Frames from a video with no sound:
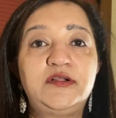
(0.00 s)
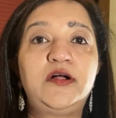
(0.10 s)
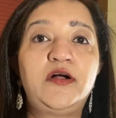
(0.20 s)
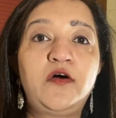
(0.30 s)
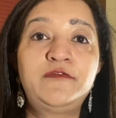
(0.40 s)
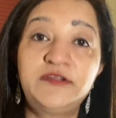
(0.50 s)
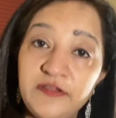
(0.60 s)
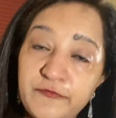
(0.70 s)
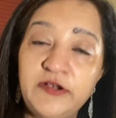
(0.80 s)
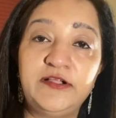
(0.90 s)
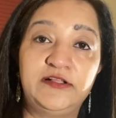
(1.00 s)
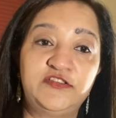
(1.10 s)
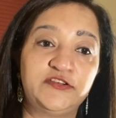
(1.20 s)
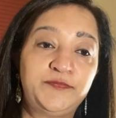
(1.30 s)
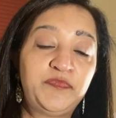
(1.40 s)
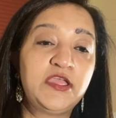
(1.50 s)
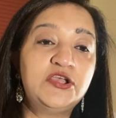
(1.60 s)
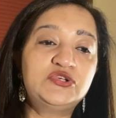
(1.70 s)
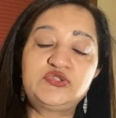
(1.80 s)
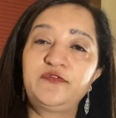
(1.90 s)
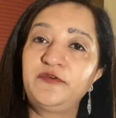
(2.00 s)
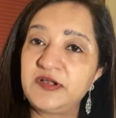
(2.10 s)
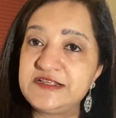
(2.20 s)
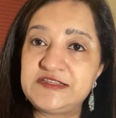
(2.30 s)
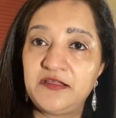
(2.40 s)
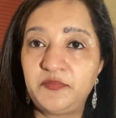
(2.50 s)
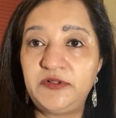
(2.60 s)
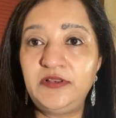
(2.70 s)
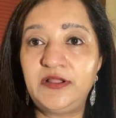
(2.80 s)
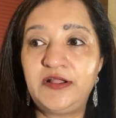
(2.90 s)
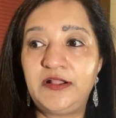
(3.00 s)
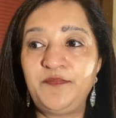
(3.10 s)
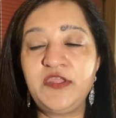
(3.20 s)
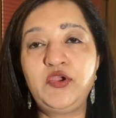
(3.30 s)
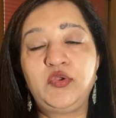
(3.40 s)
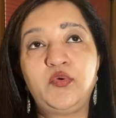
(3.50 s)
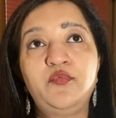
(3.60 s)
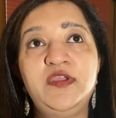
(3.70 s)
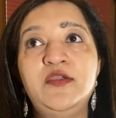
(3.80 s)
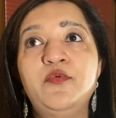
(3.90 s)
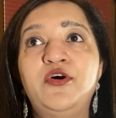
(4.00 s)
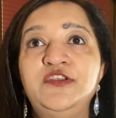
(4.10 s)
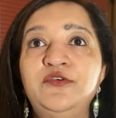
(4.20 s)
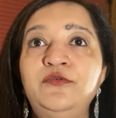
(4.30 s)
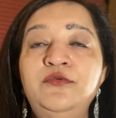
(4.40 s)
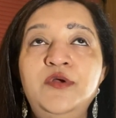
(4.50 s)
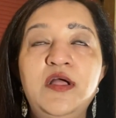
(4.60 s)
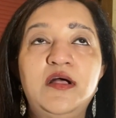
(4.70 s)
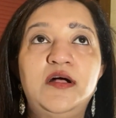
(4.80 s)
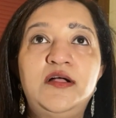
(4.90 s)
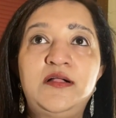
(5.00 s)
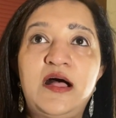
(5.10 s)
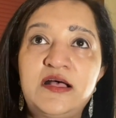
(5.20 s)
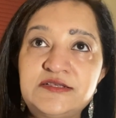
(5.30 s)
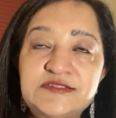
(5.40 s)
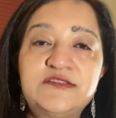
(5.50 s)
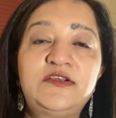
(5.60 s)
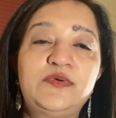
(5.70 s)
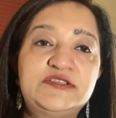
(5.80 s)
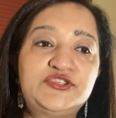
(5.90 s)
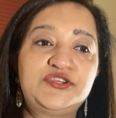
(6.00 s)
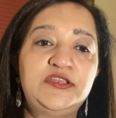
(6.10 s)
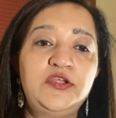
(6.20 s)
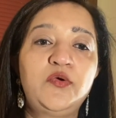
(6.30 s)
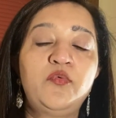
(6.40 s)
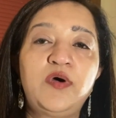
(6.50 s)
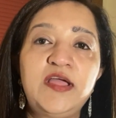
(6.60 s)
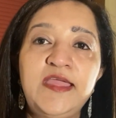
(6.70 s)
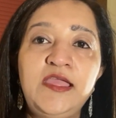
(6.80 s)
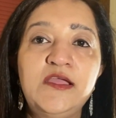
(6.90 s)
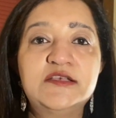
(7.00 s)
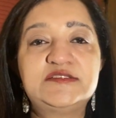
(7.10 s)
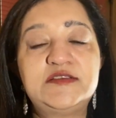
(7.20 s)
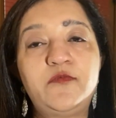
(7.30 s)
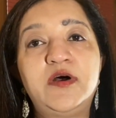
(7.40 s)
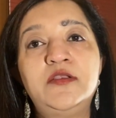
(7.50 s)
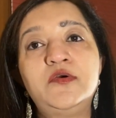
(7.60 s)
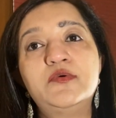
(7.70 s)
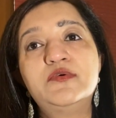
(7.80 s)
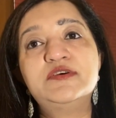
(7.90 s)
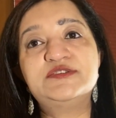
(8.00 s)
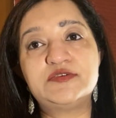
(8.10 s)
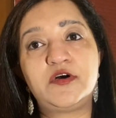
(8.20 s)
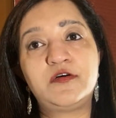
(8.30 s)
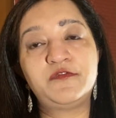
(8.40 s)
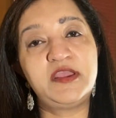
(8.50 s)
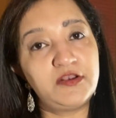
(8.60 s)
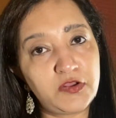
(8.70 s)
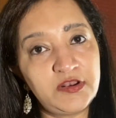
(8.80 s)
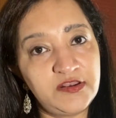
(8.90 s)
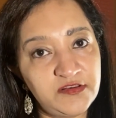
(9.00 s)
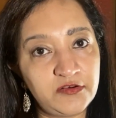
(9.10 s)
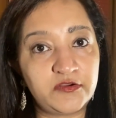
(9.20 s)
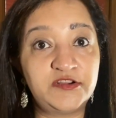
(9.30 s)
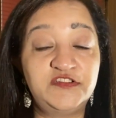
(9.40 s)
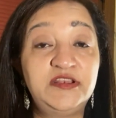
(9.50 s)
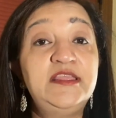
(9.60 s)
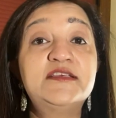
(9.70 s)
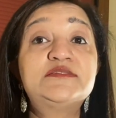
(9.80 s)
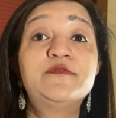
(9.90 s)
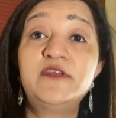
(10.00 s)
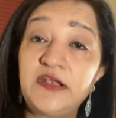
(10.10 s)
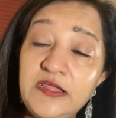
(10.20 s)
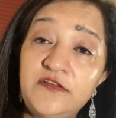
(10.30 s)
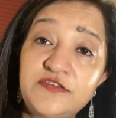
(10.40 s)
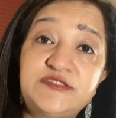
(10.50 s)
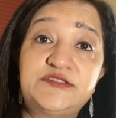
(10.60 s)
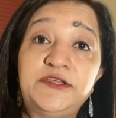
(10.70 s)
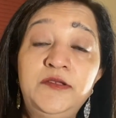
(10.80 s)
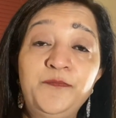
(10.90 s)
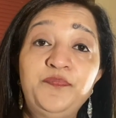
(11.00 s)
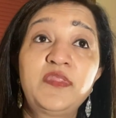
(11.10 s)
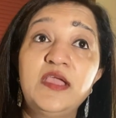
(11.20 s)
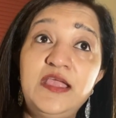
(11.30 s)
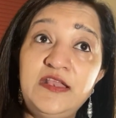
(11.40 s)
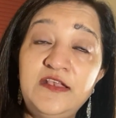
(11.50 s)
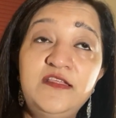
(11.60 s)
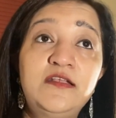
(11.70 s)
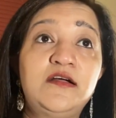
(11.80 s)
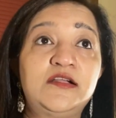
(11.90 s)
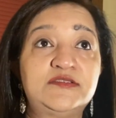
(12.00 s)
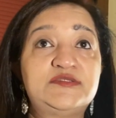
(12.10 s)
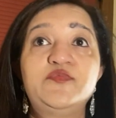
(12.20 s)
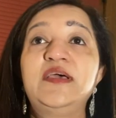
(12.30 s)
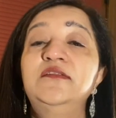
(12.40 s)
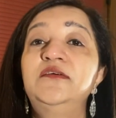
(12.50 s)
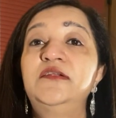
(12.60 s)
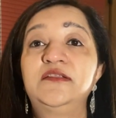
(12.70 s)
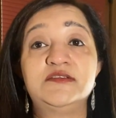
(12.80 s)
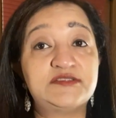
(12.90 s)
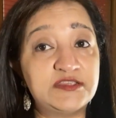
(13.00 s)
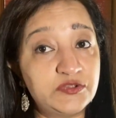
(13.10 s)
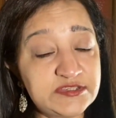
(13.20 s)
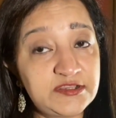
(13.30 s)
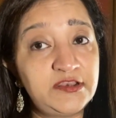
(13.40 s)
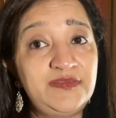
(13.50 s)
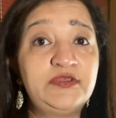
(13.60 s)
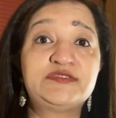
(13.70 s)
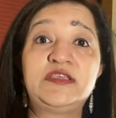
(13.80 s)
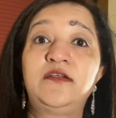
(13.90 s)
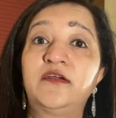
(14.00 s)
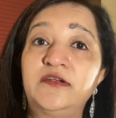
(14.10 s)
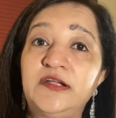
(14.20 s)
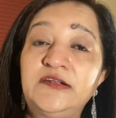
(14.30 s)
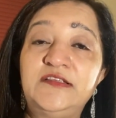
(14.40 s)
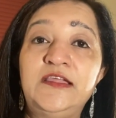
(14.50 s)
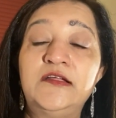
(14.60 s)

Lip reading: of a different culture. So, for example, we want to ask the question, why someone who is of a non Indian origin gets very interested in Indian arts, whether it is Hindustani music, Carnatic,